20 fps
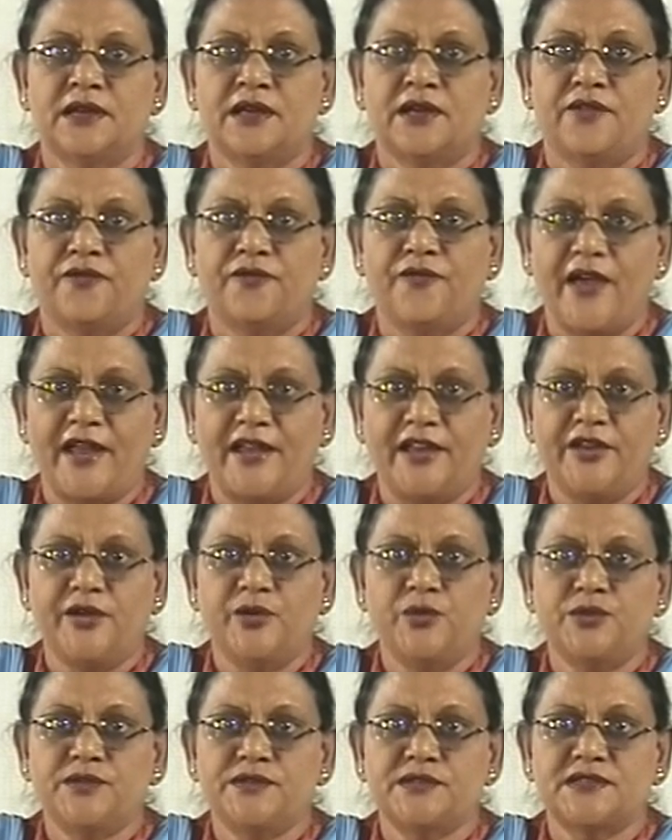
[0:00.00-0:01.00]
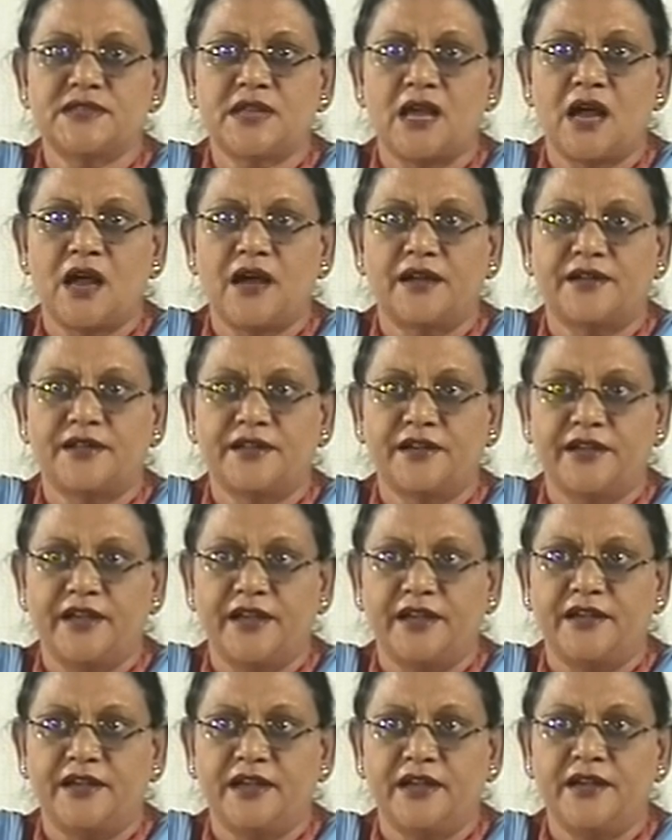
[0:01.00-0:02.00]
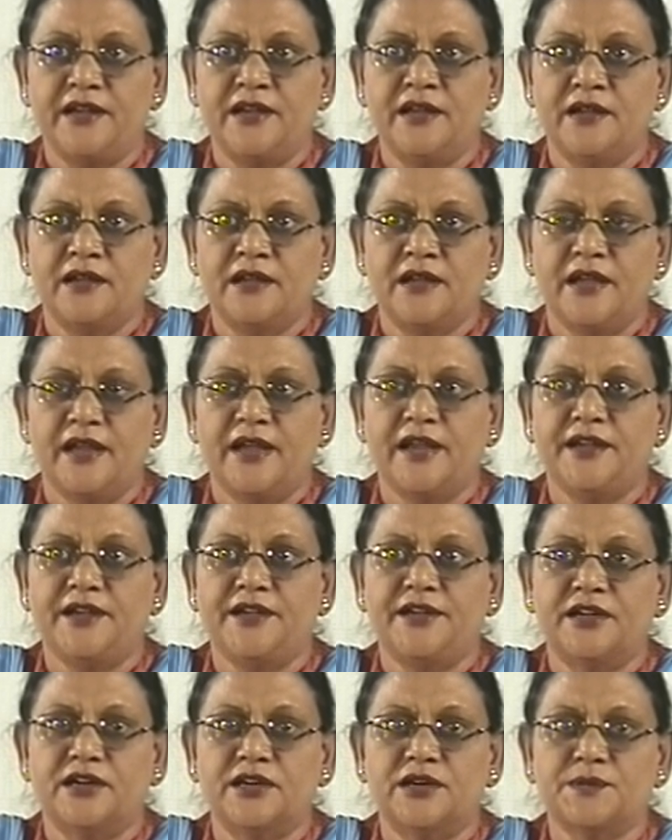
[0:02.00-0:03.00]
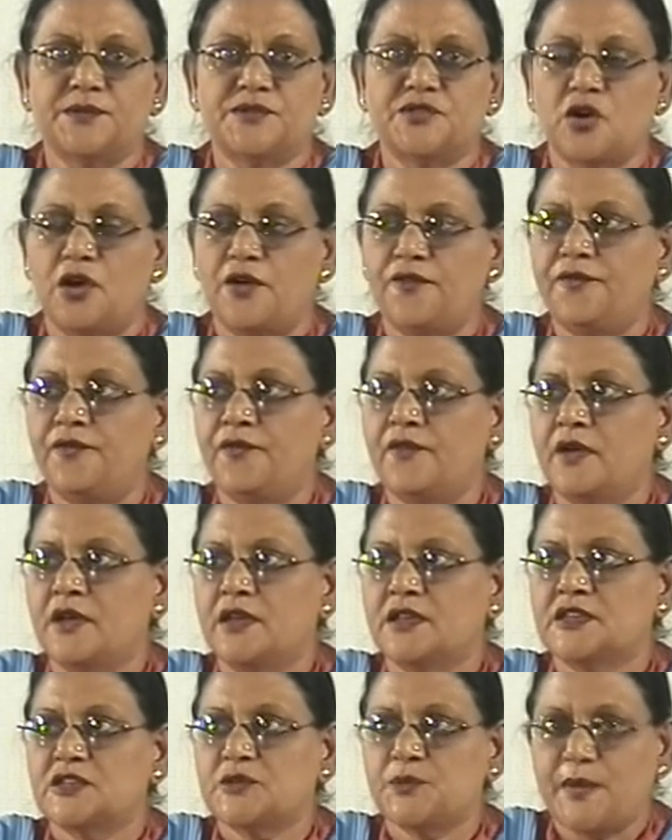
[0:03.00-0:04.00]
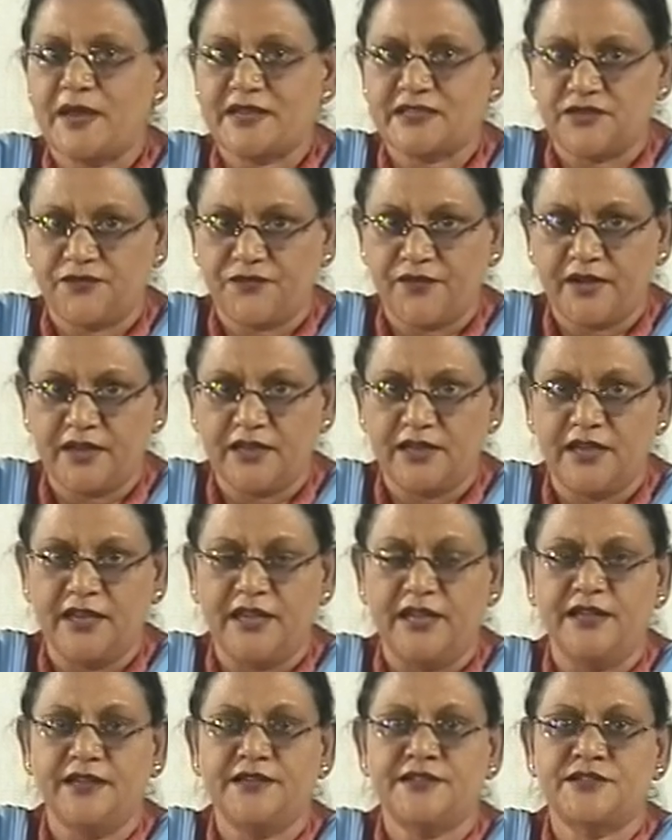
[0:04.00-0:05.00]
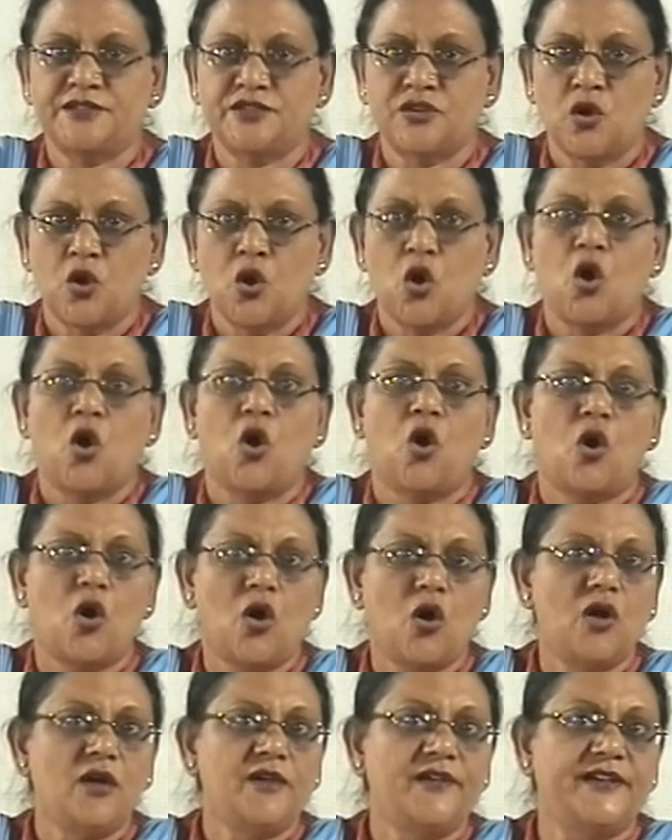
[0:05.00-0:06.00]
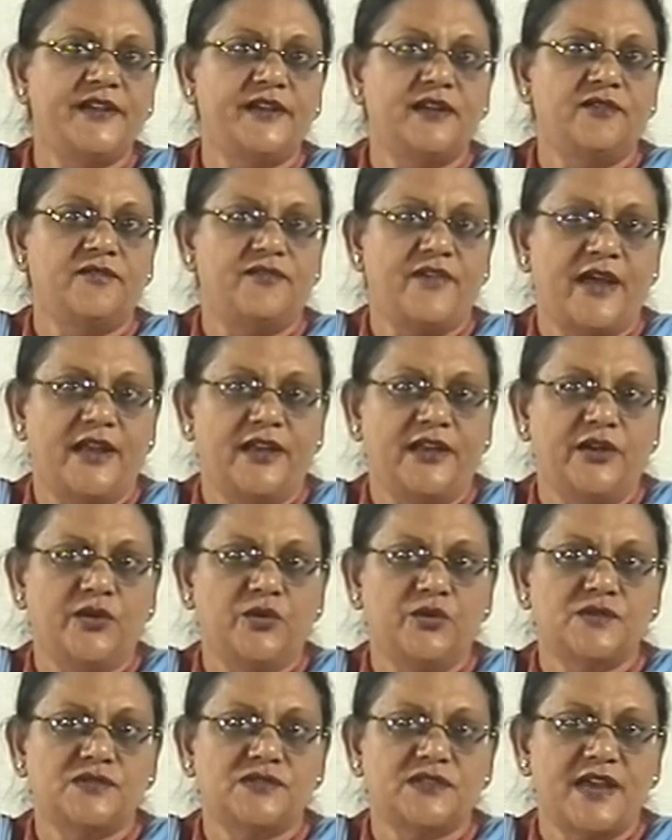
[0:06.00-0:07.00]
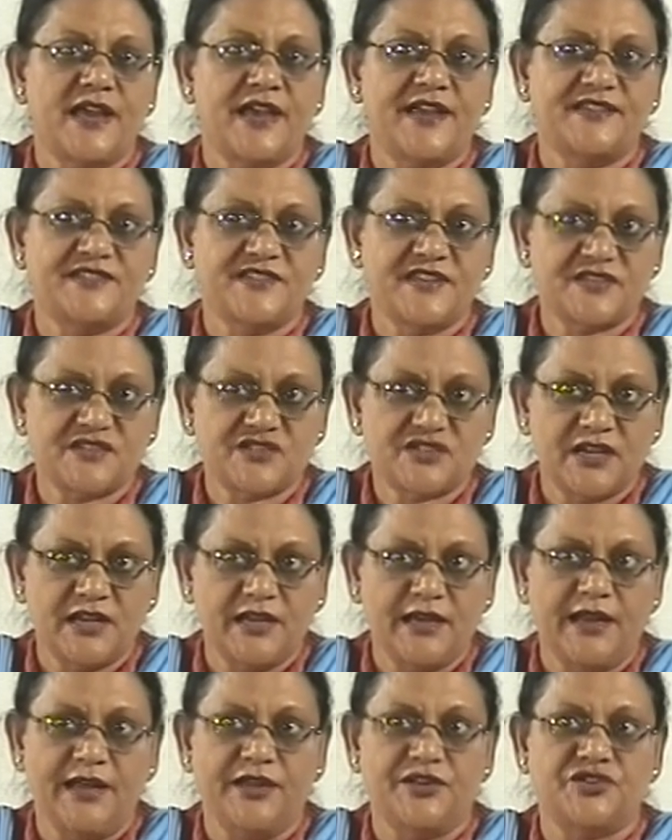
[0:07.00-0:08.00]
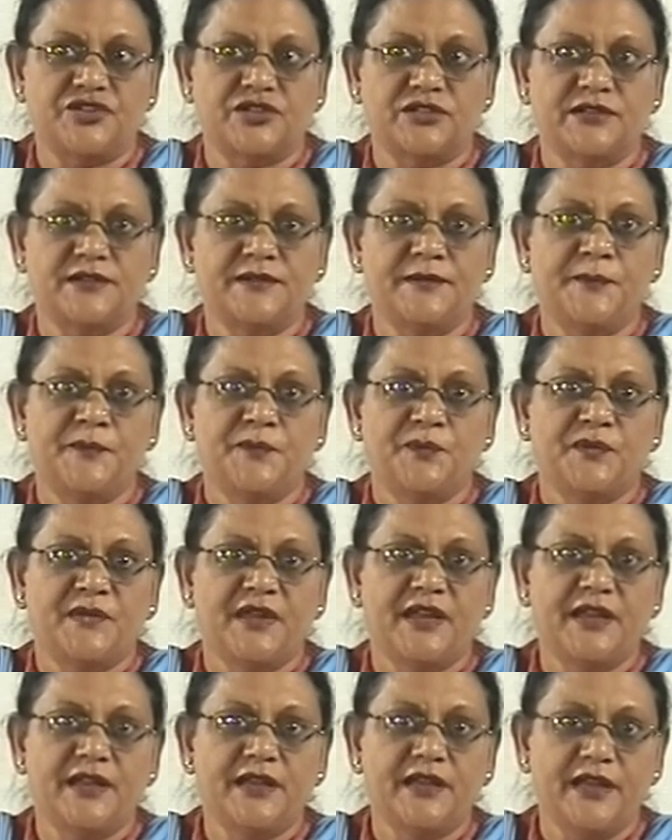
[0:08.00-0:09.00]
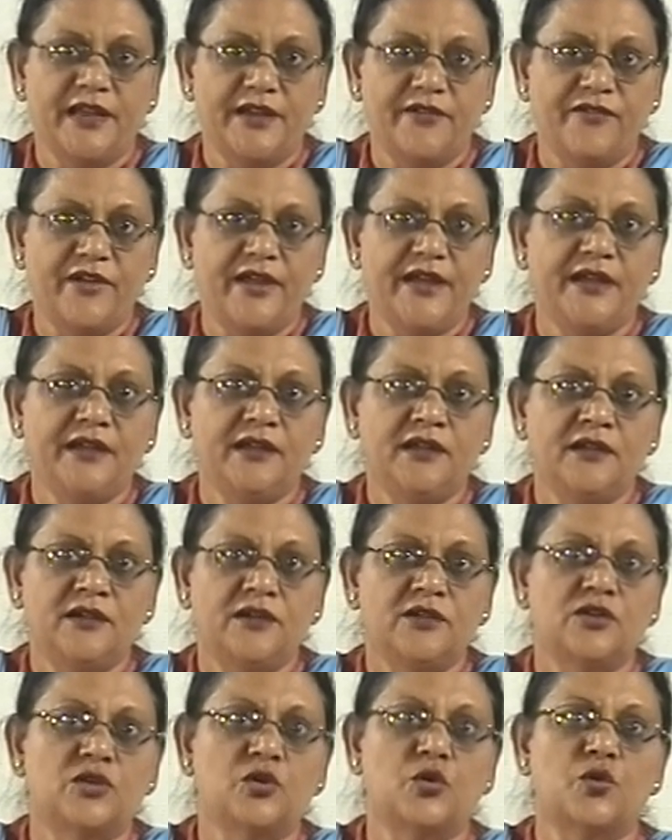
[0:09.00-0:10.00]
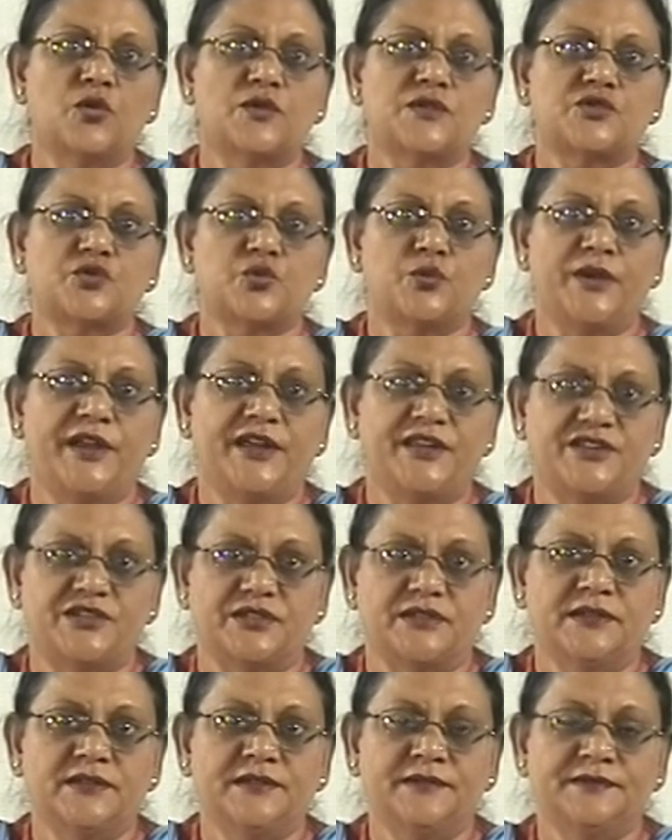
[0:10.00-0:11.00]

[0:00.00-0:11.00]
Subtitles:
values are created in terms of specific needs, all real values exist in nature, in living close to nature.